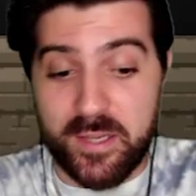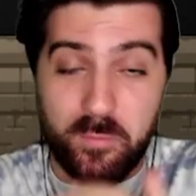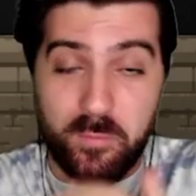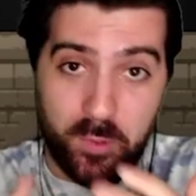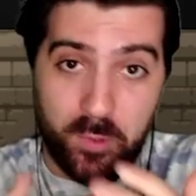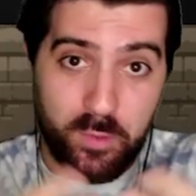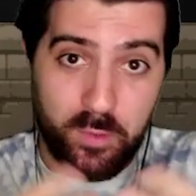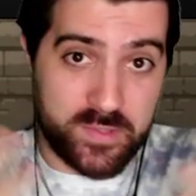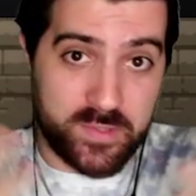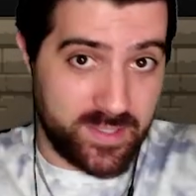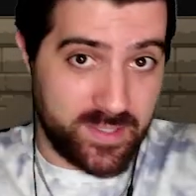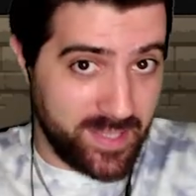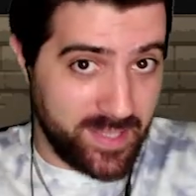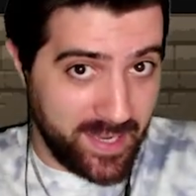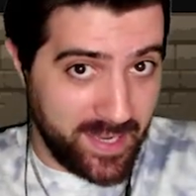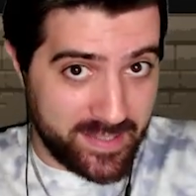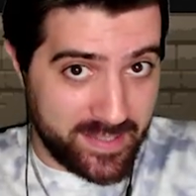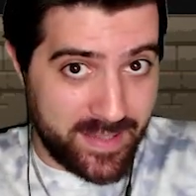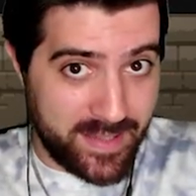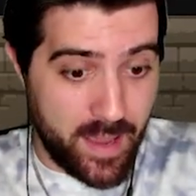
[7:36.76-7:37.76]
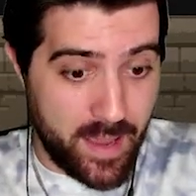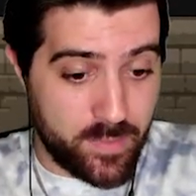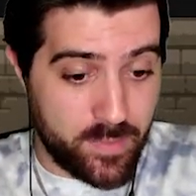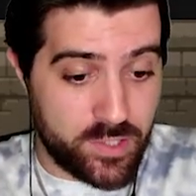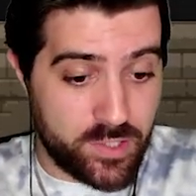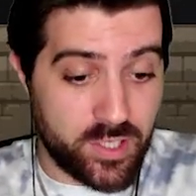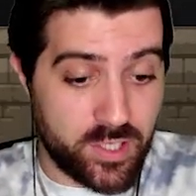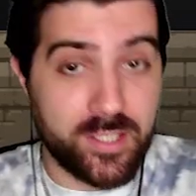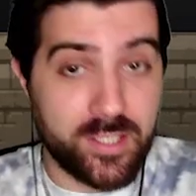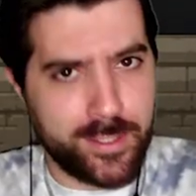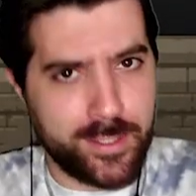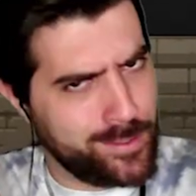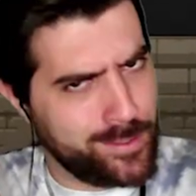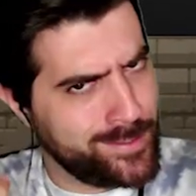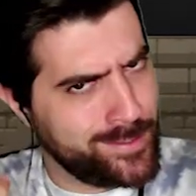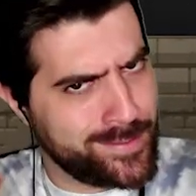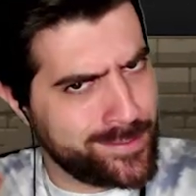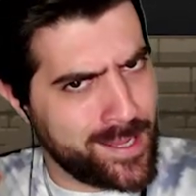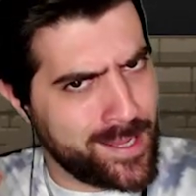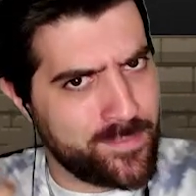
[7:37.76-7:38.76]
like rolls and taking damage and
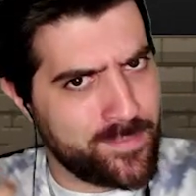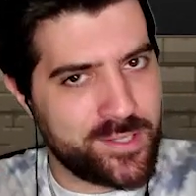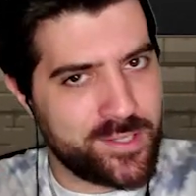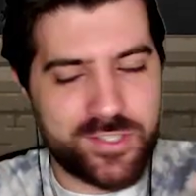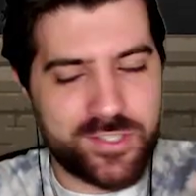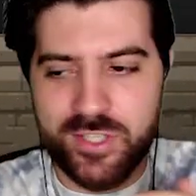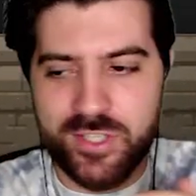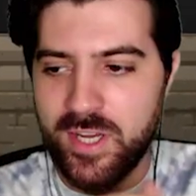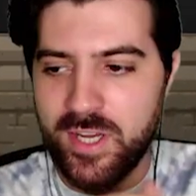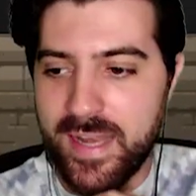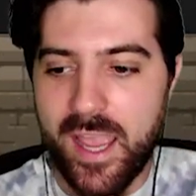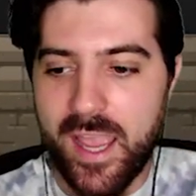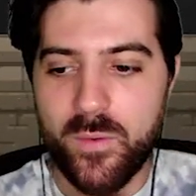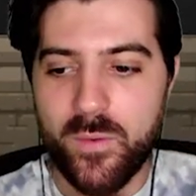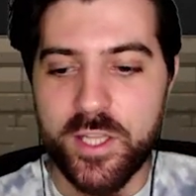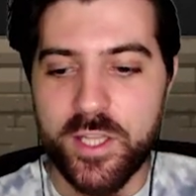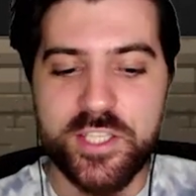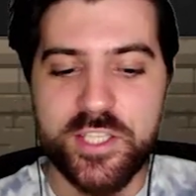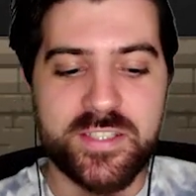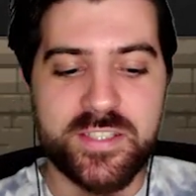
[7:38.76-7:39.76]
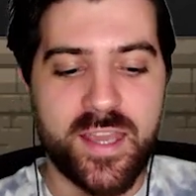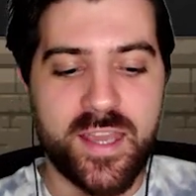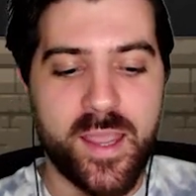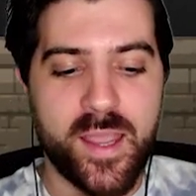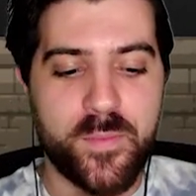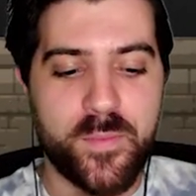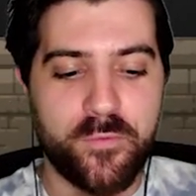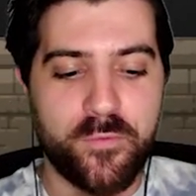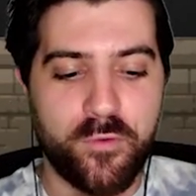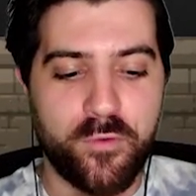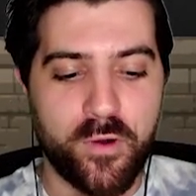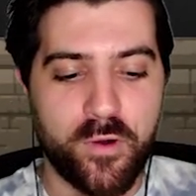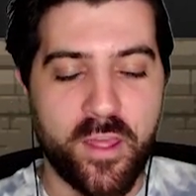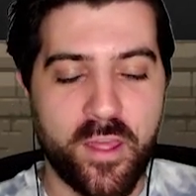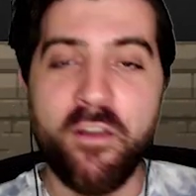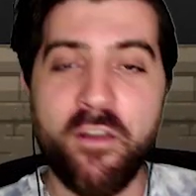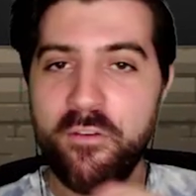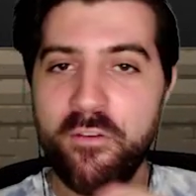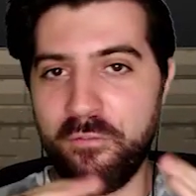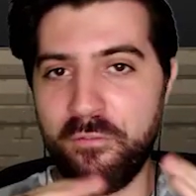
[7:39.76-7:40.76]
dealing damage. Now it's time for
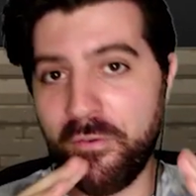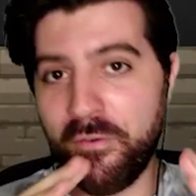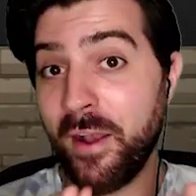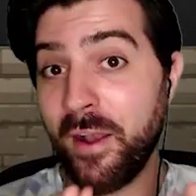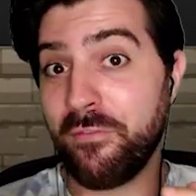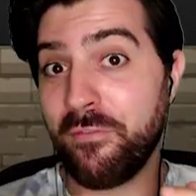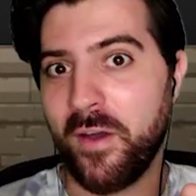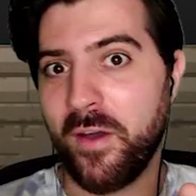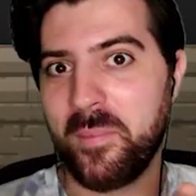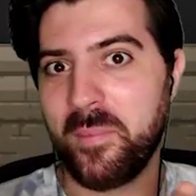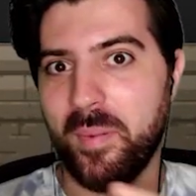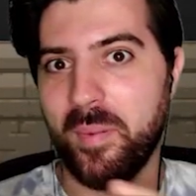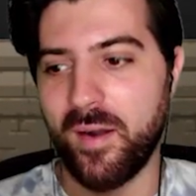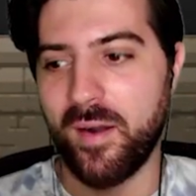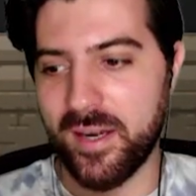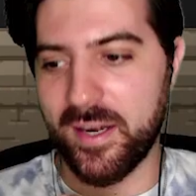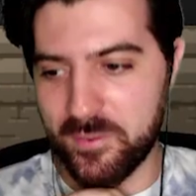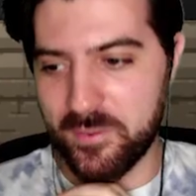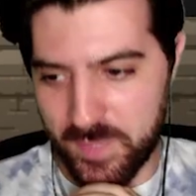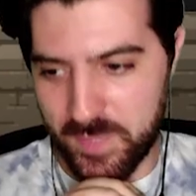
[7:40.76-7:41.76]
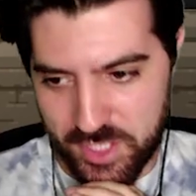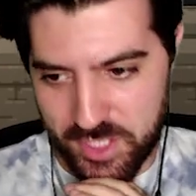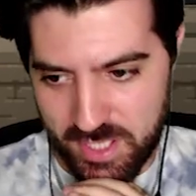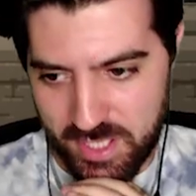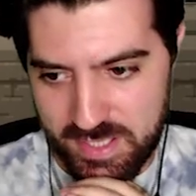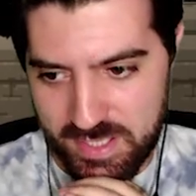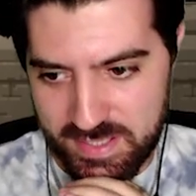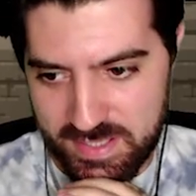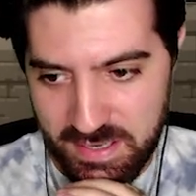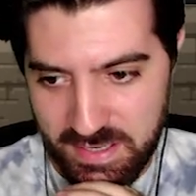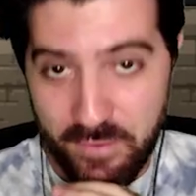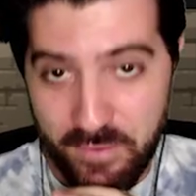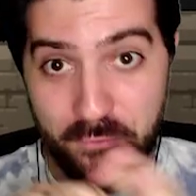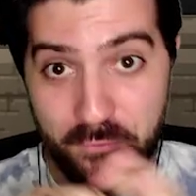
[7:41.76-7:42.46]
the fun part, which is